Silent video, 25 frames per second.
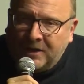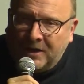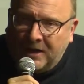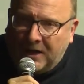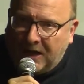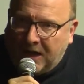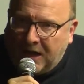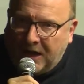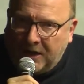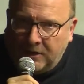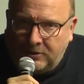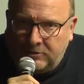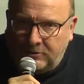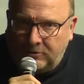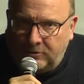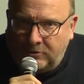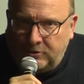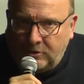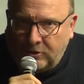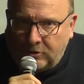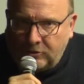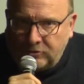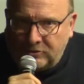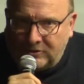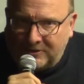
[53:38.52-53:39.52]
I
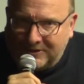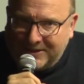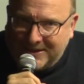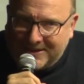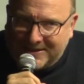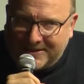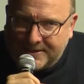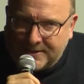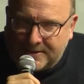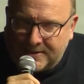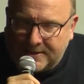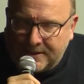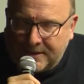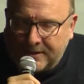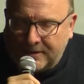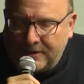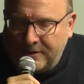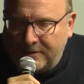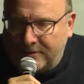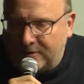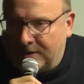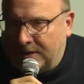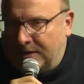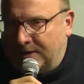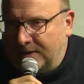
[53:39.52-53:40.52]
don't necessarily
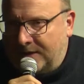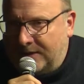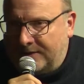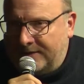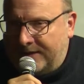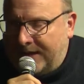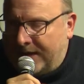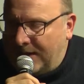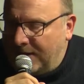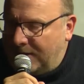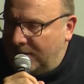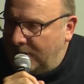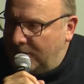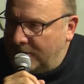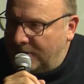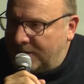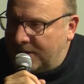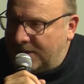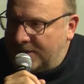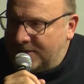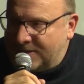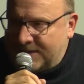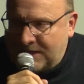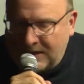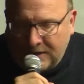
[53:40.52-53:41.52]
think that dialogue
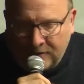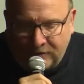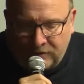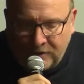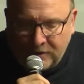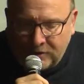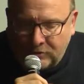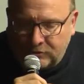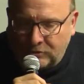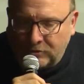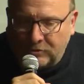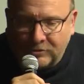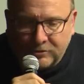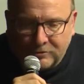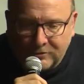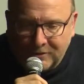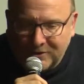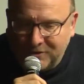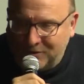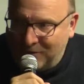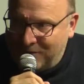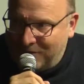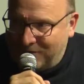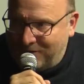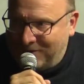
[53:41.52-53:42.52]
has anything to do
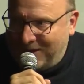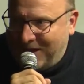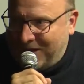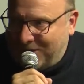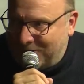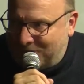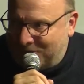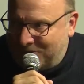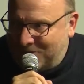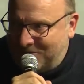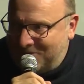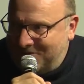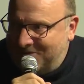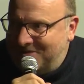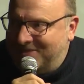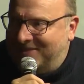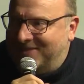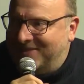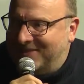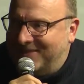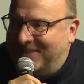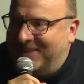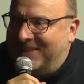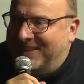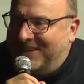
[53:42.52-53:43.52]
with reflection
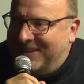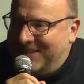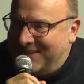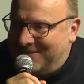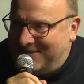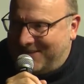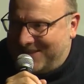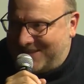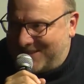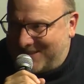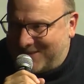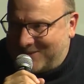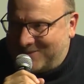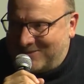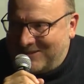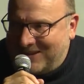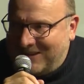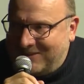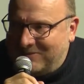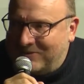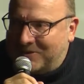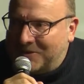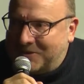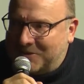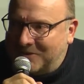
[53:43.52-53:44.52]

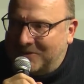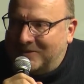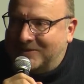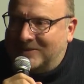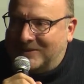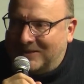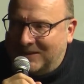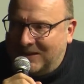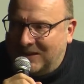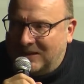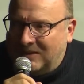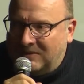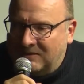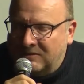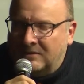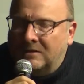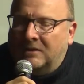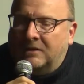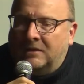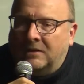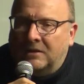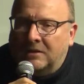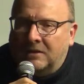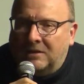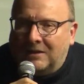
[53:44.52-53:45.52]
whatsoever. Yeah,
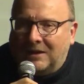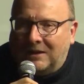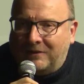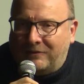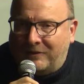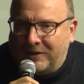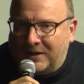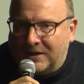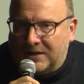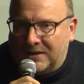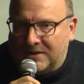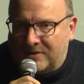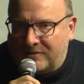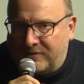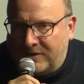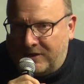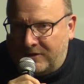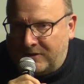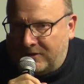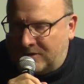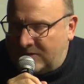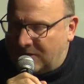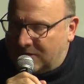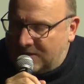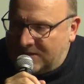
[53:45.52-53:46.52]
I think it's
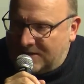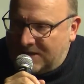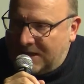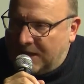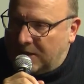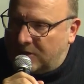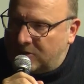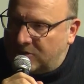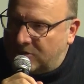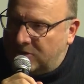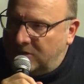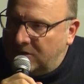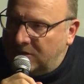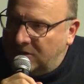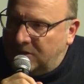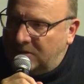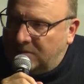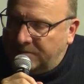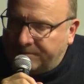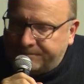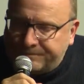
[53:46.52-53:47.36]
very transactional,